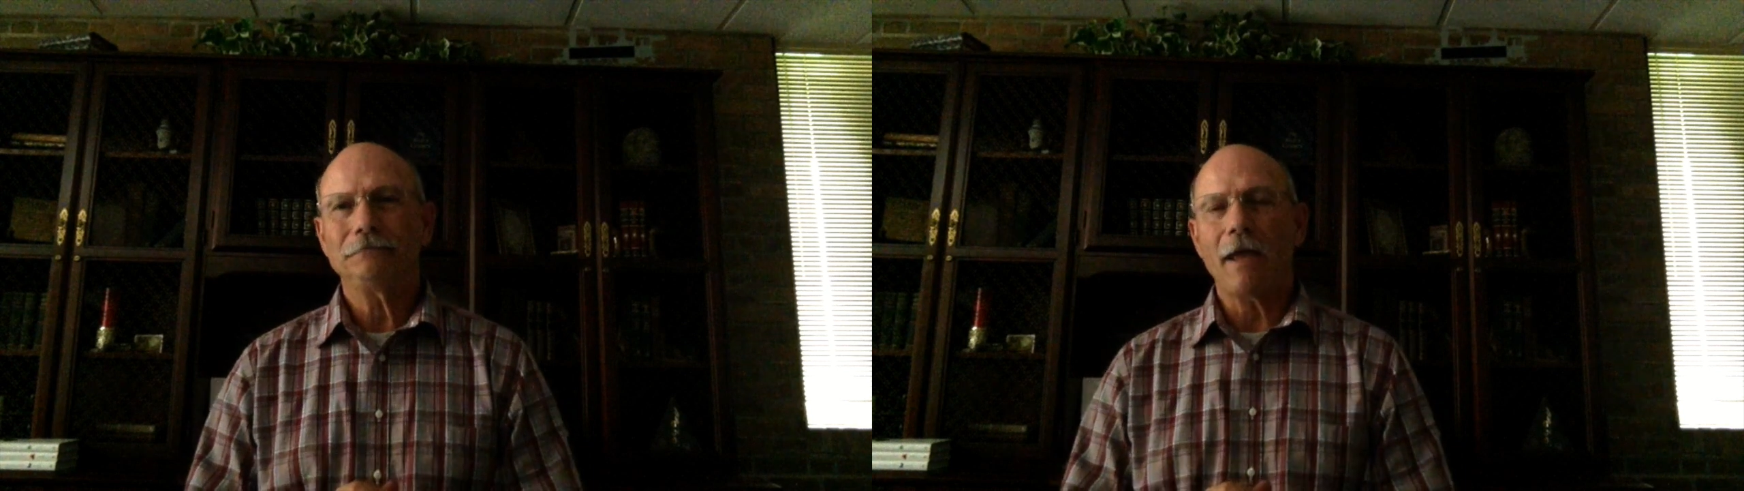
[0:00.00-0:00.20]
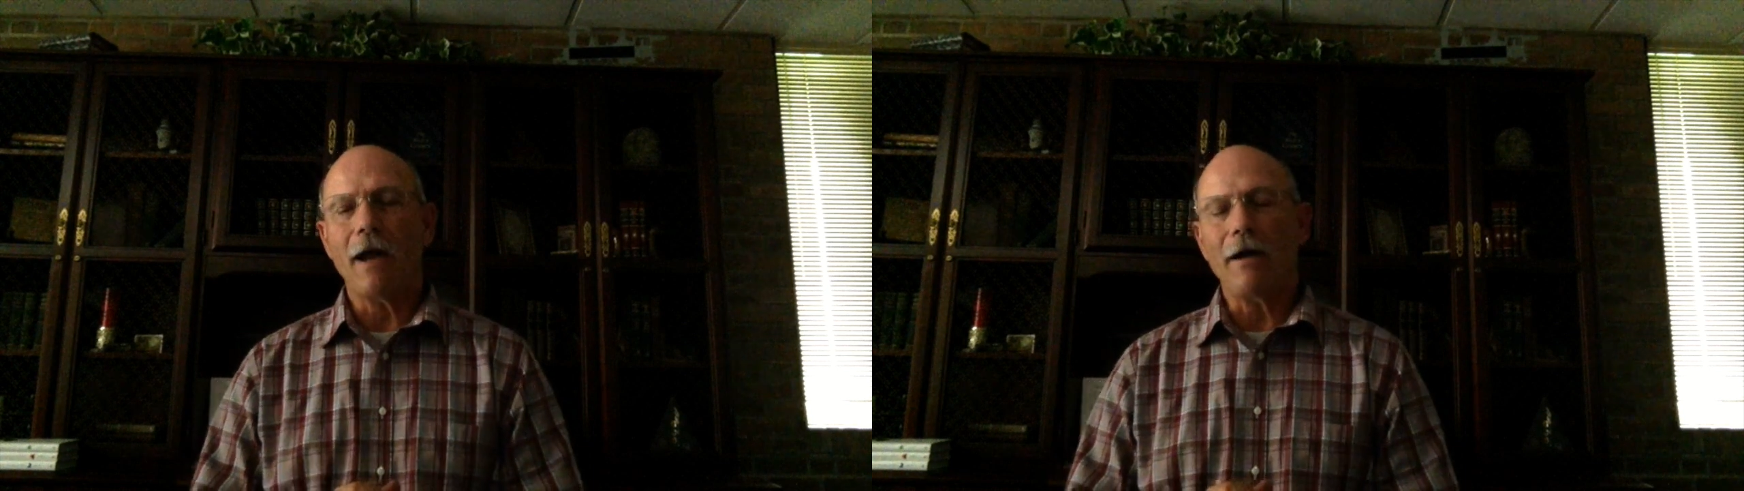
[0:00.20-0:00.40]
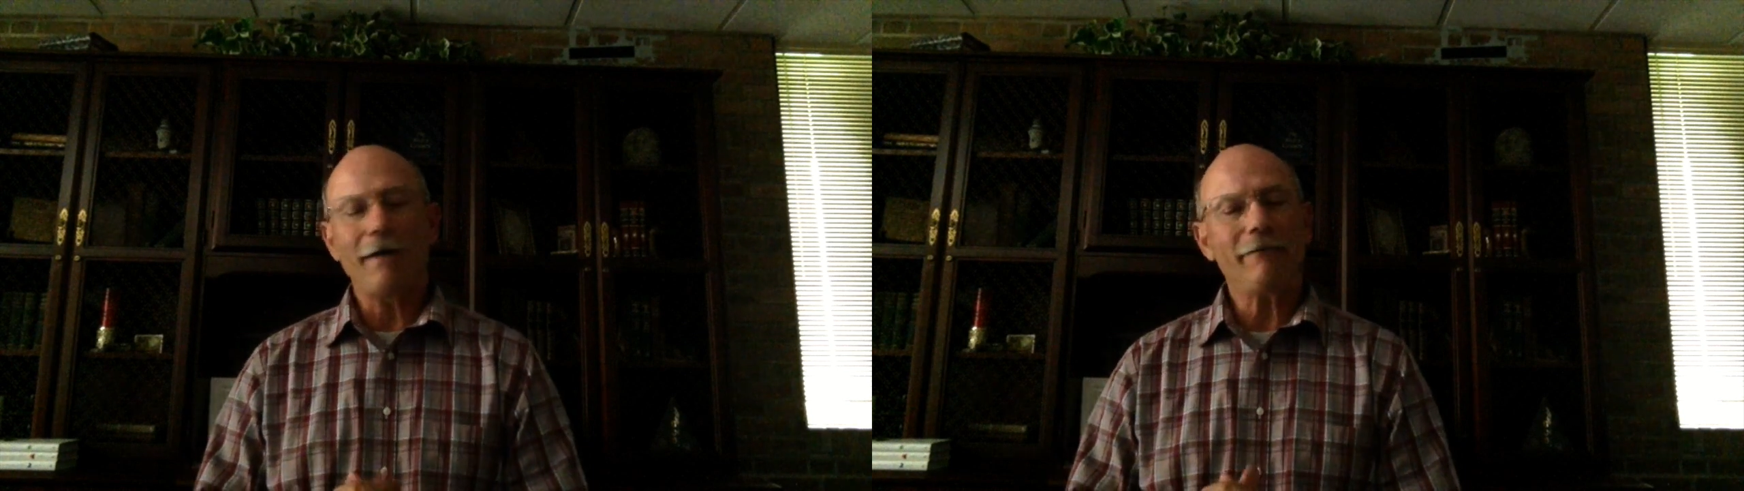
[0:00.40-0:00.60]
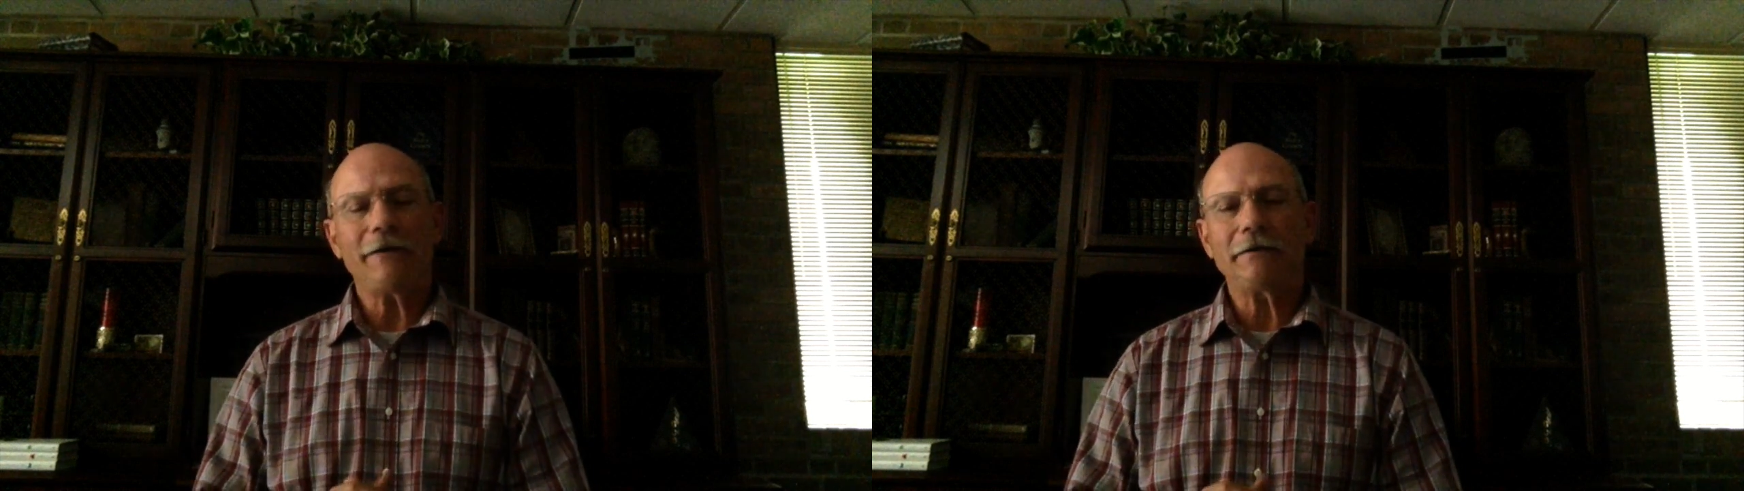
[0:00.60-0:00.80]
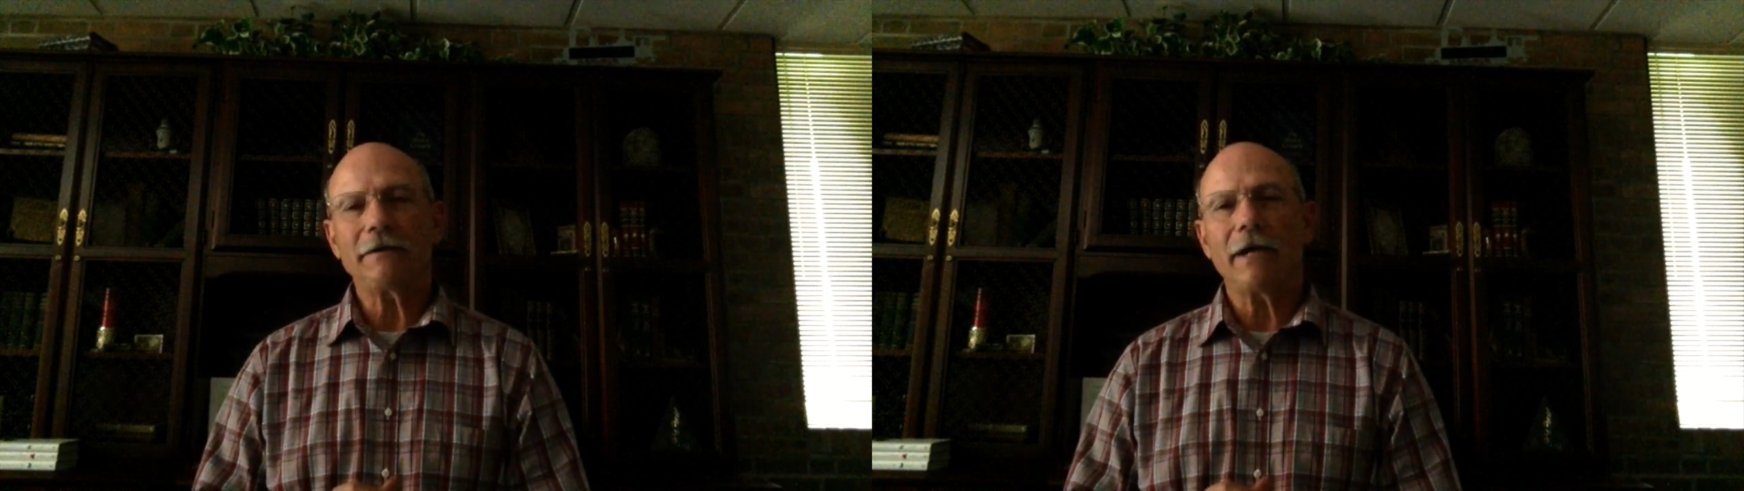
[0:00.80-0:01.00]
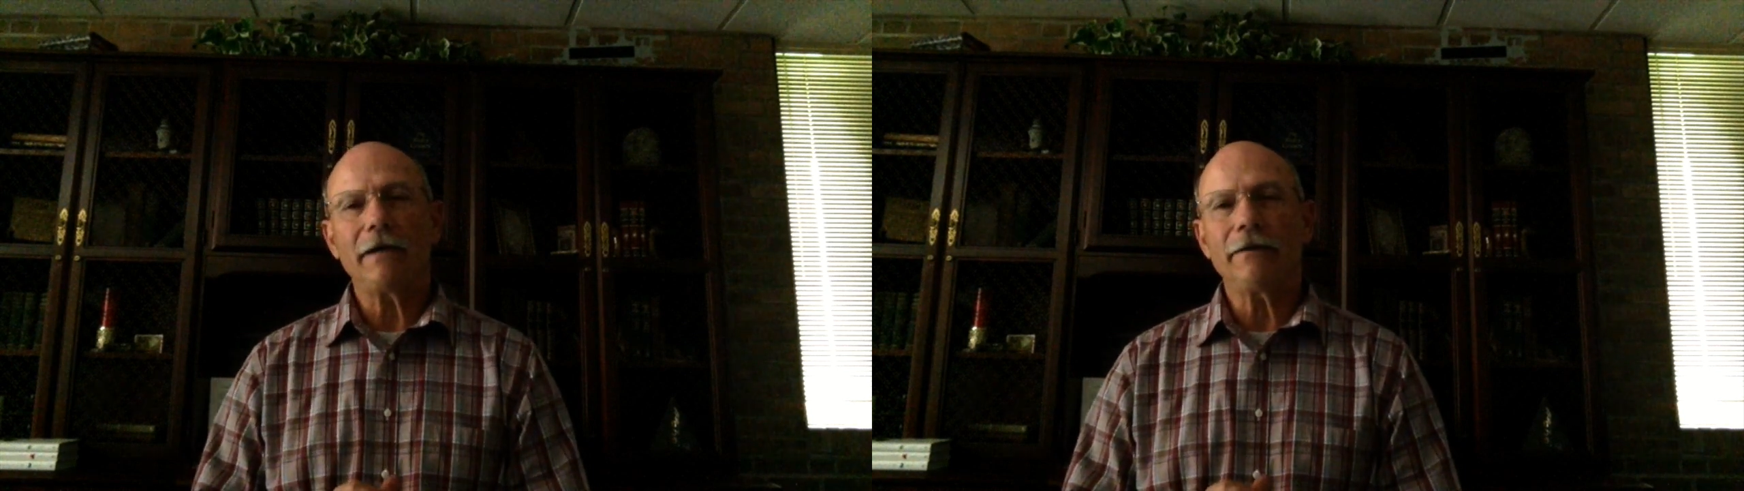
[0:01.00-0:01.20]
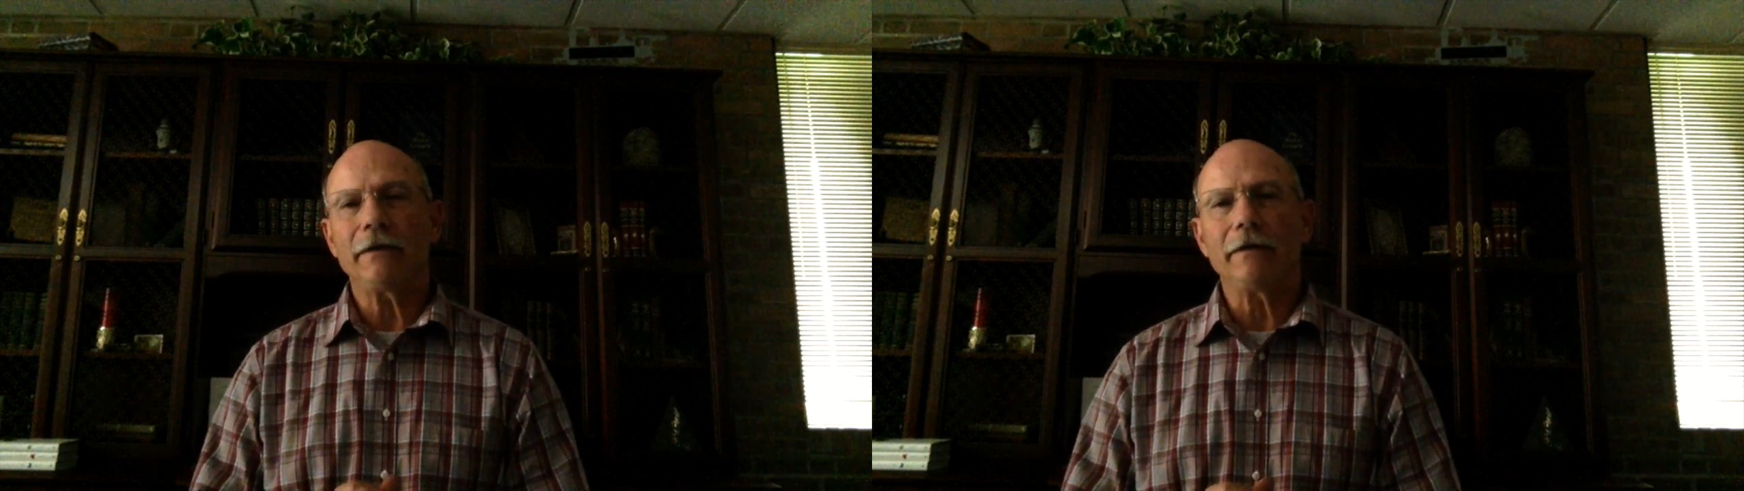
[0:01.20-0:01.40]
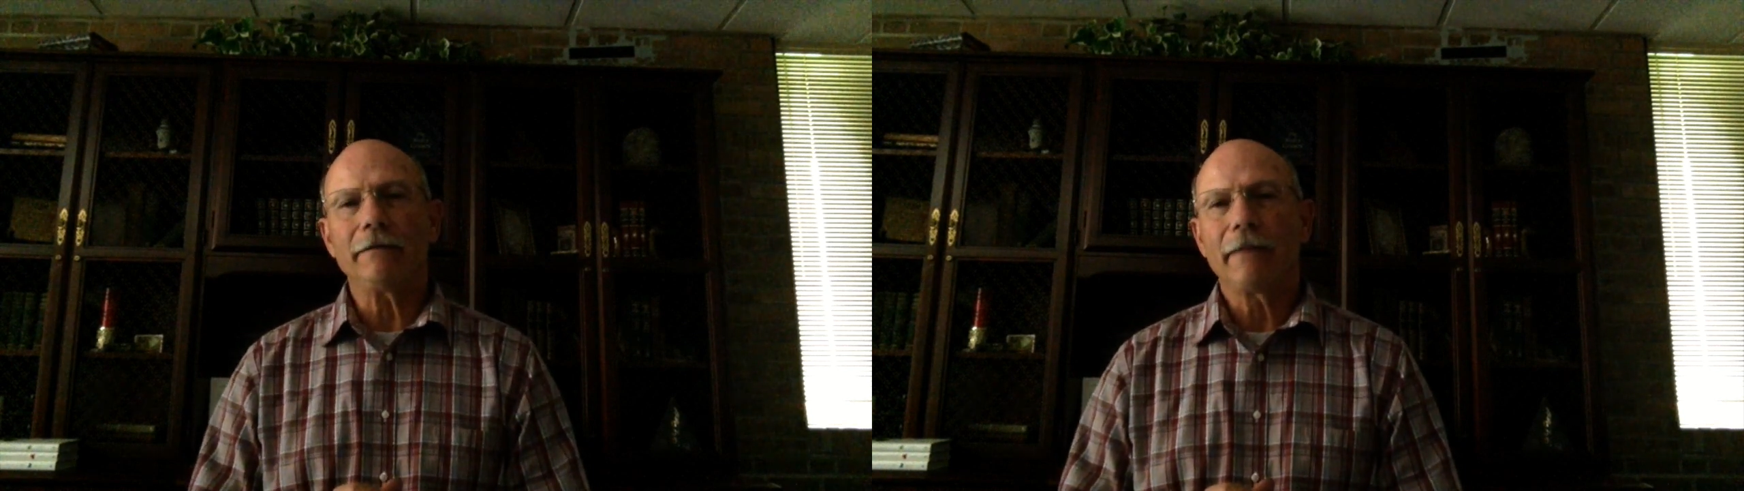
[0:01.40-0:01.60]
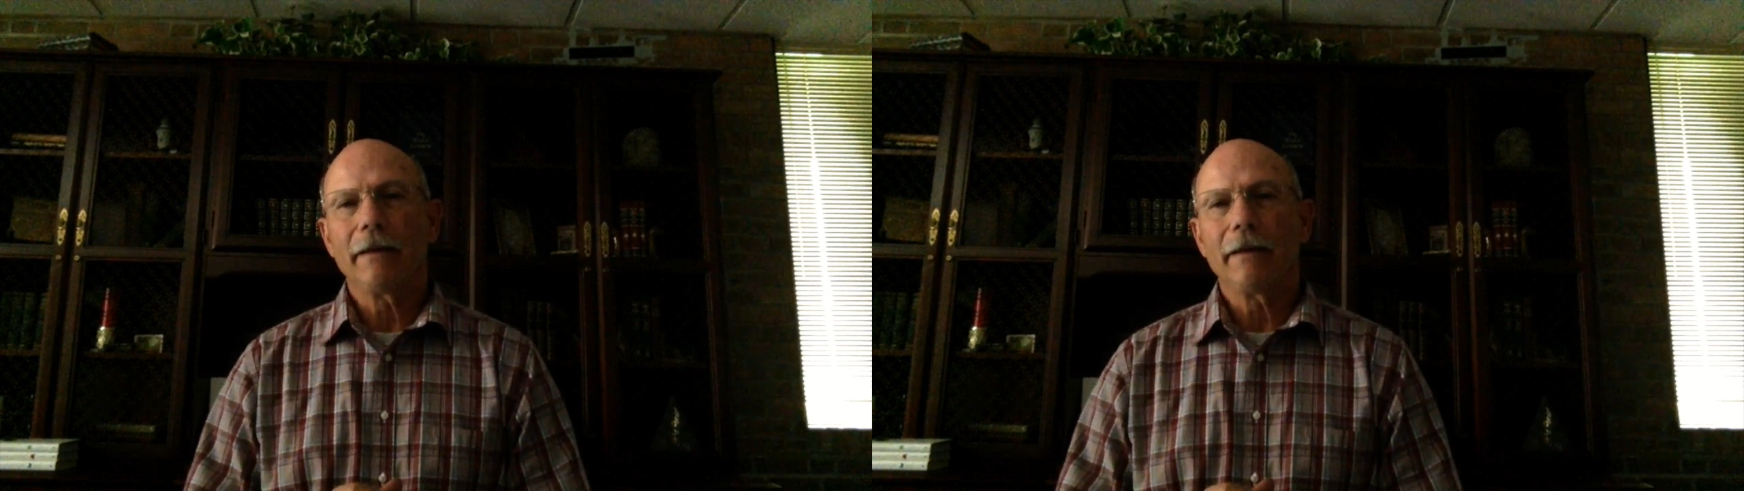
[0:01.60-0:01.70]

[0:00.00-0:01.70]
Now, I've got to tell you that